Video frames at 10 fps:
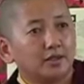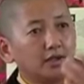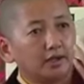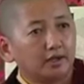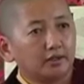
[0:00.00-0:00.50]

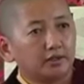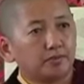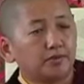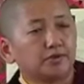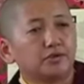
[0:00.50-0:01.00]
an elder
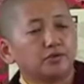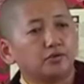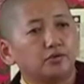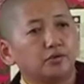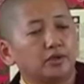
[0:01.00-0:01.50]
person
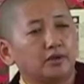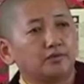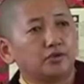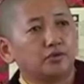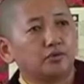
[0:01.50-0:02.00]
who
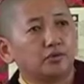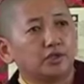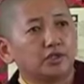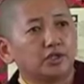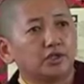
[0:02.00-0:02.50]
gives you the
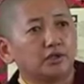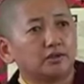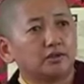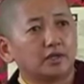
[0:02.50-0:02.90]
teachings